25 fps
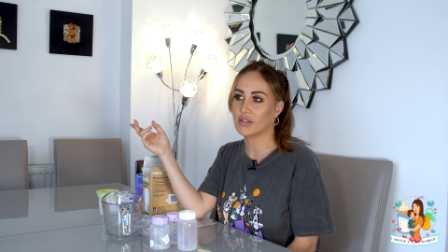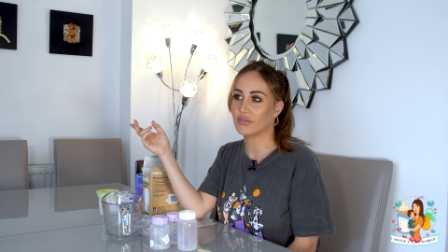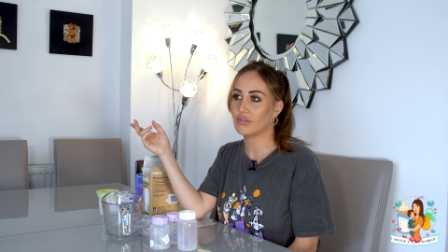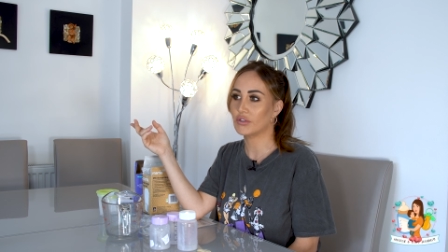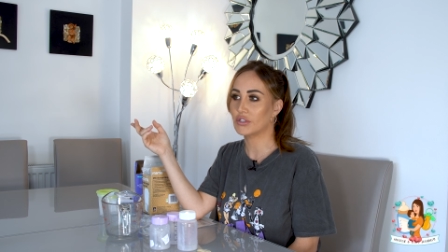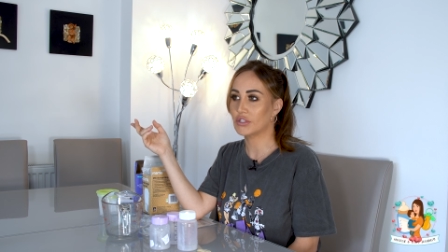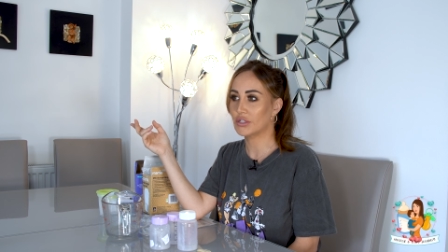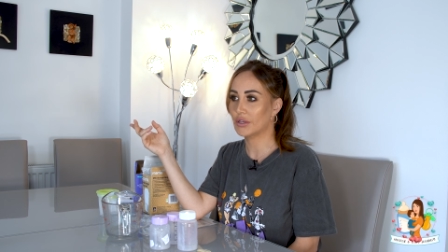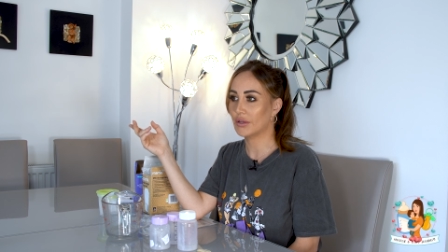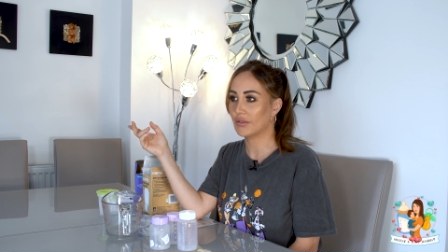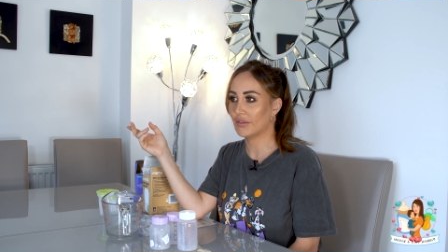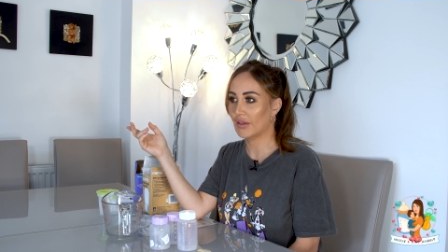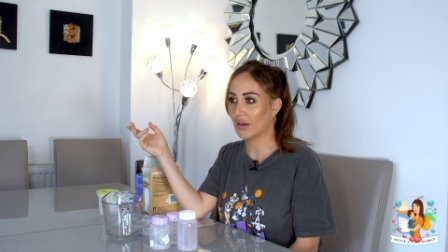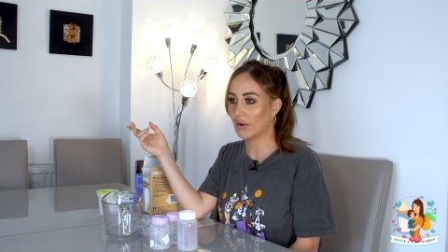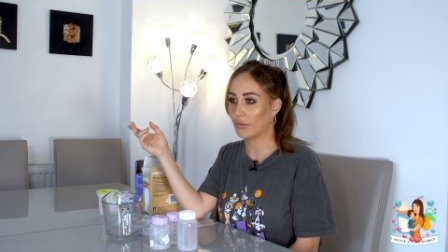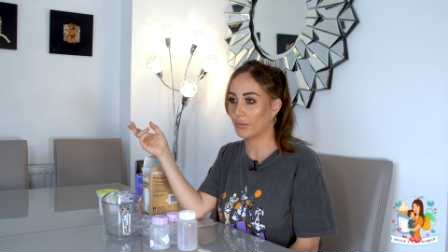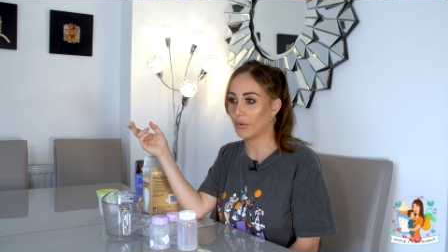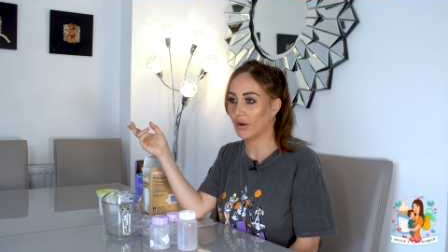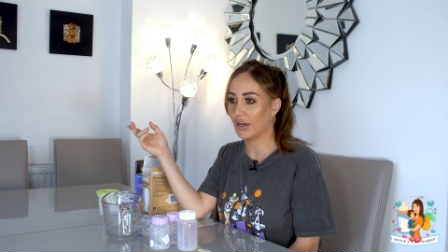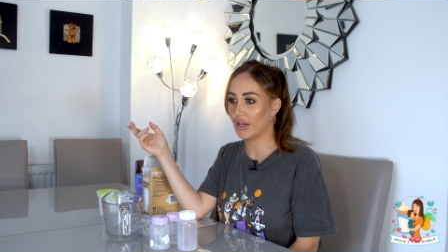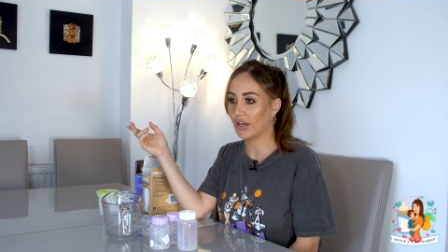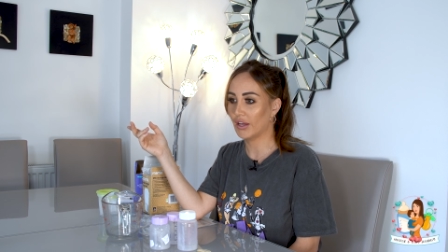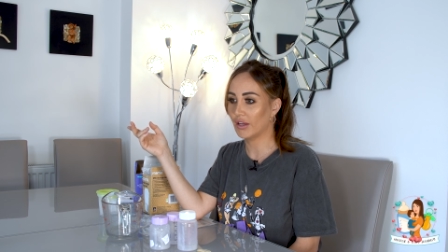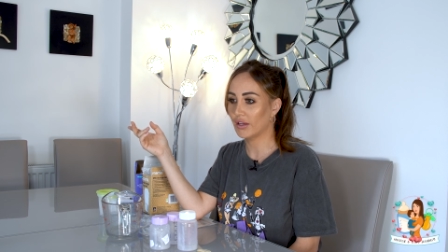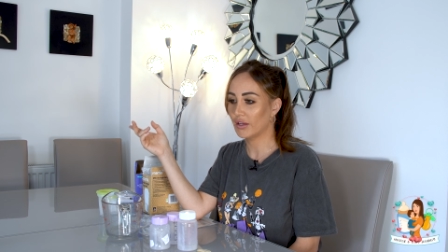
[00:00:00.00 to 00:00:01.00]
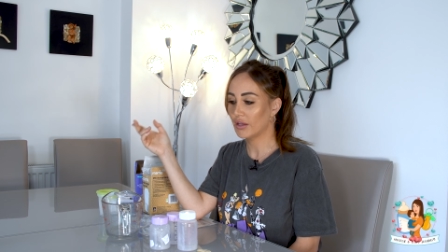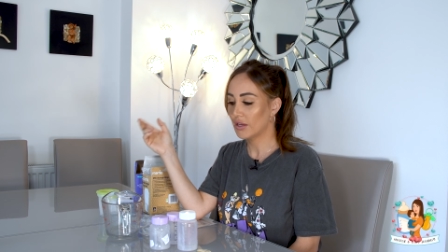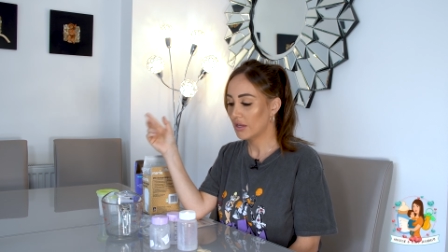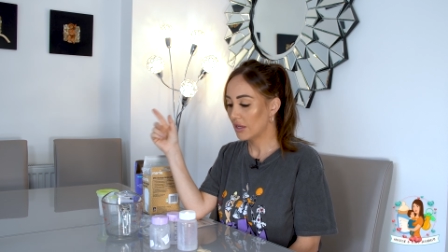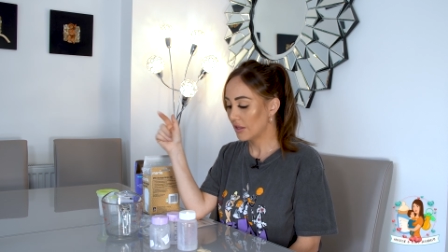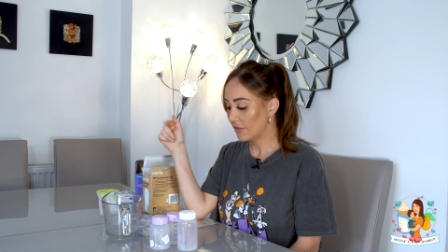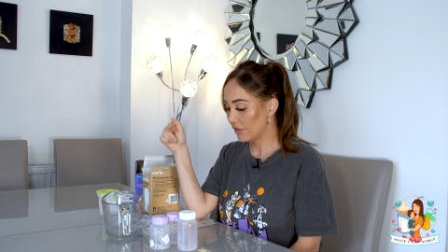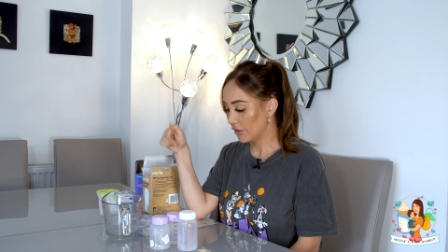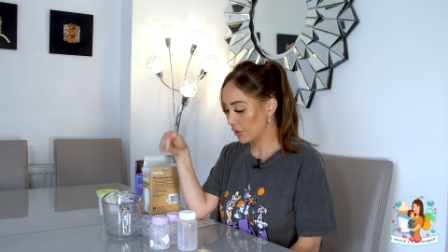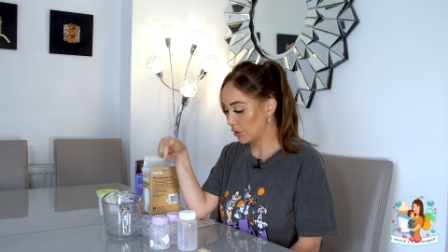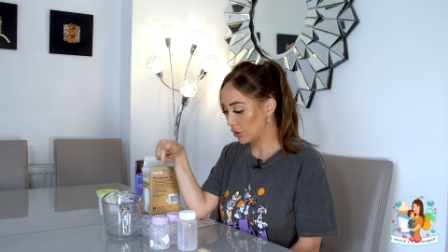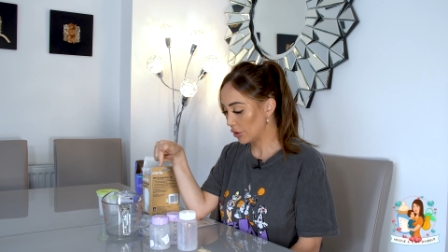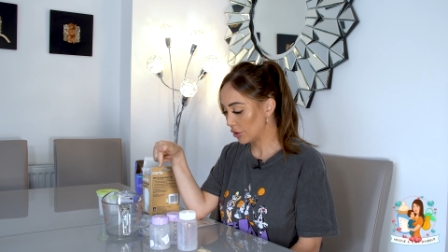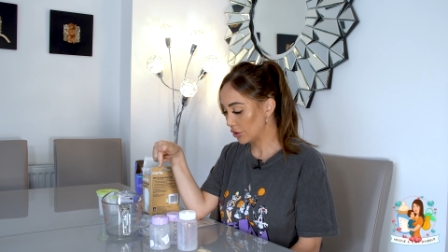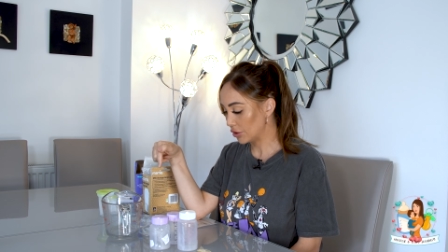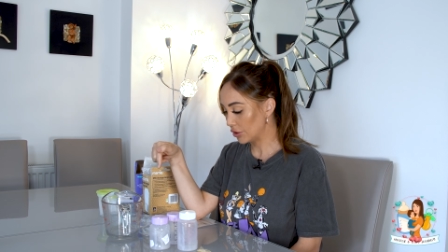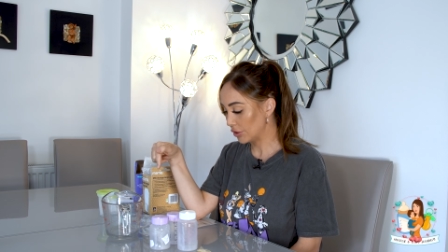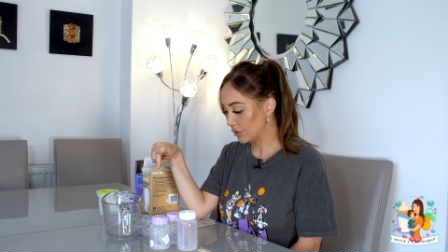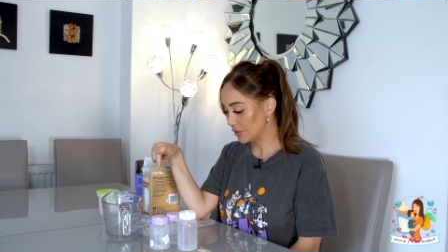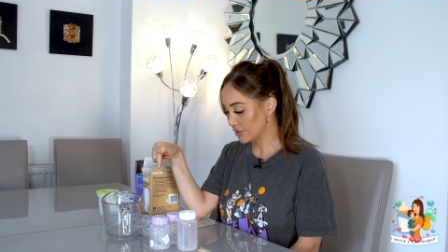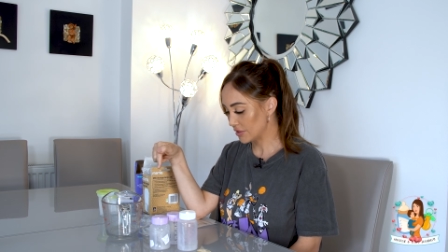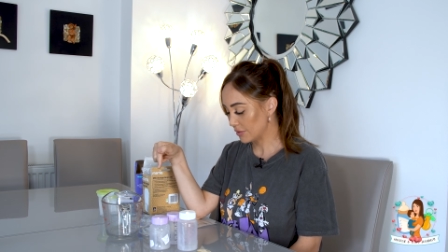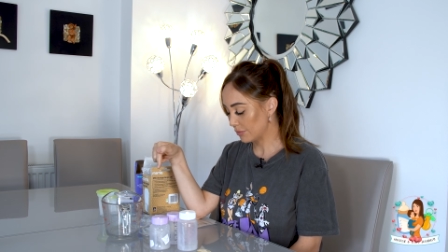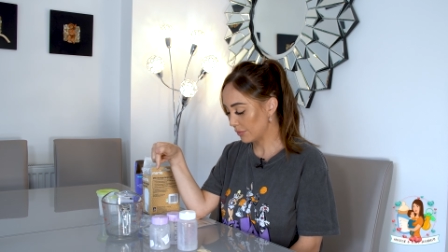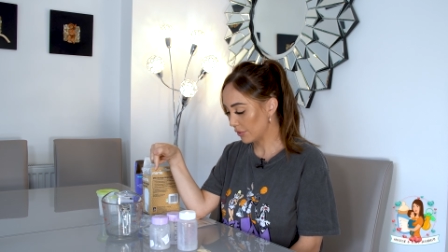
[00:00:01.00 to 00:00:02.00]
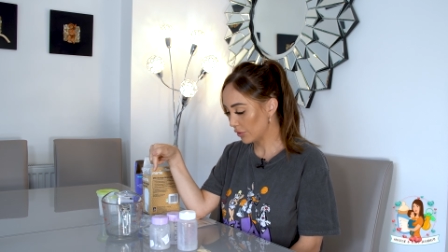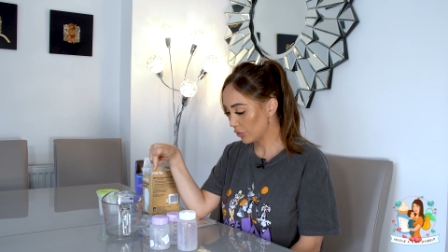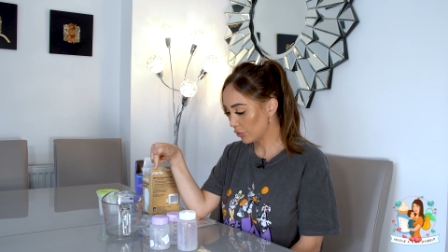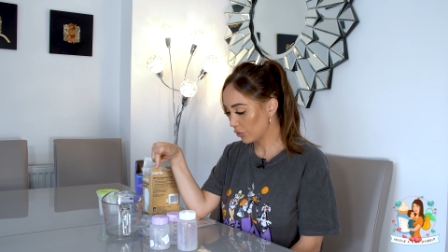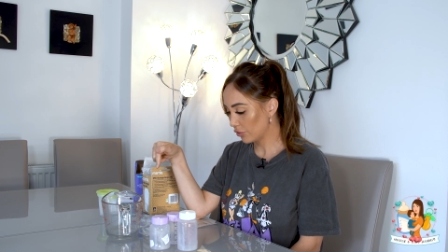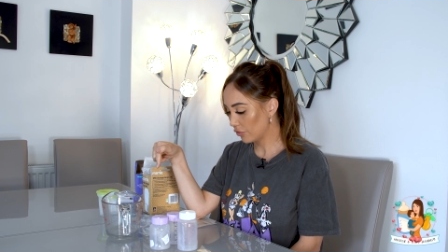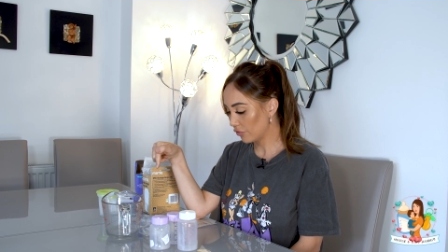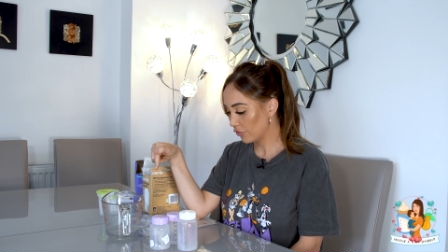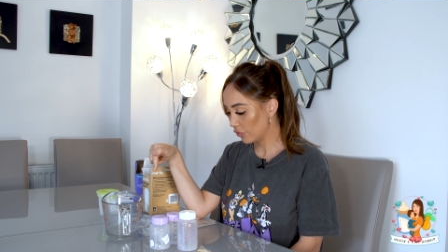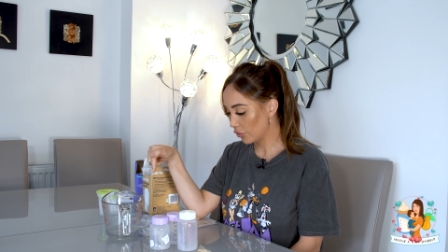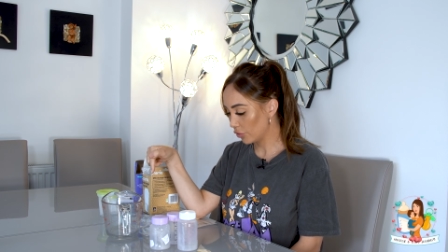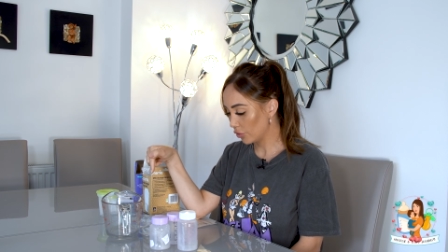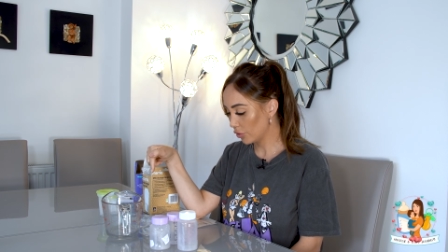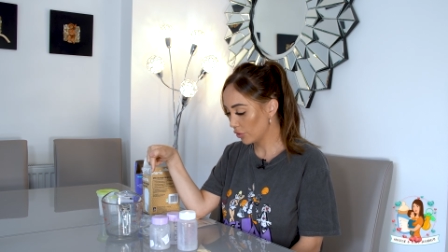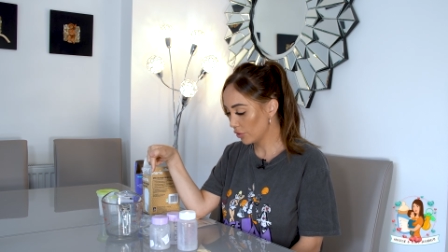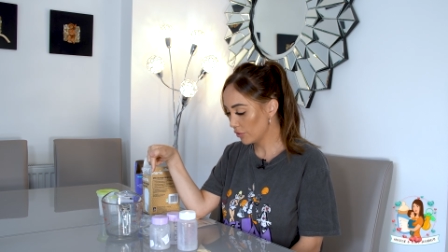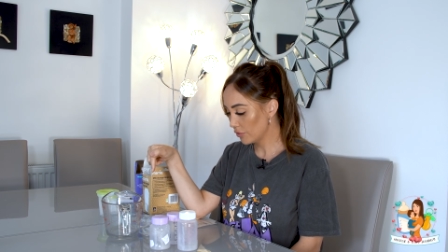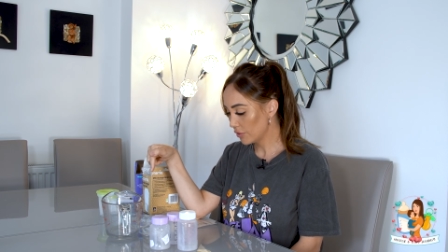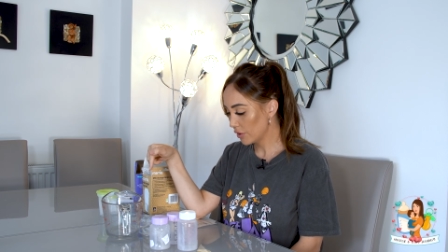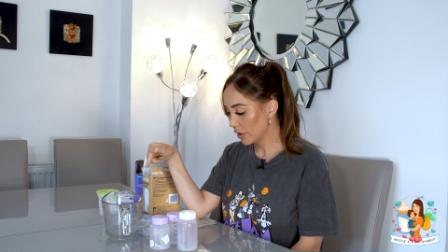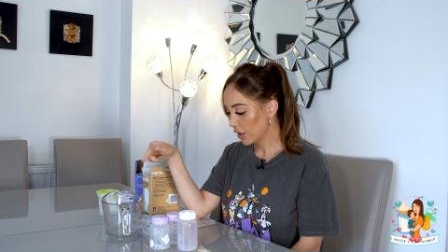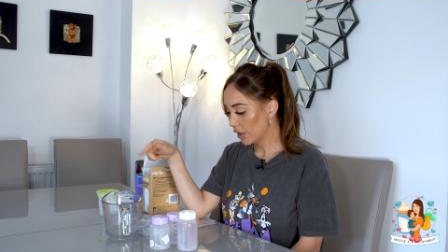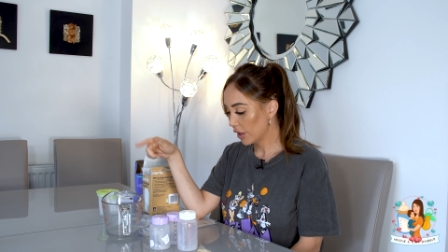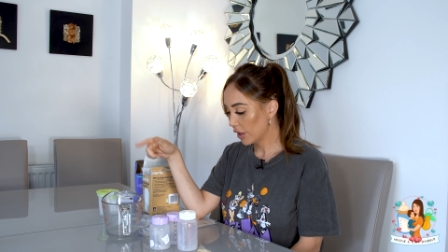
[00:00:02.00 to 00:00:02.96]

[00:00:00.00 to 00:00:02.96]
if you do it that way, that you can use the milk for.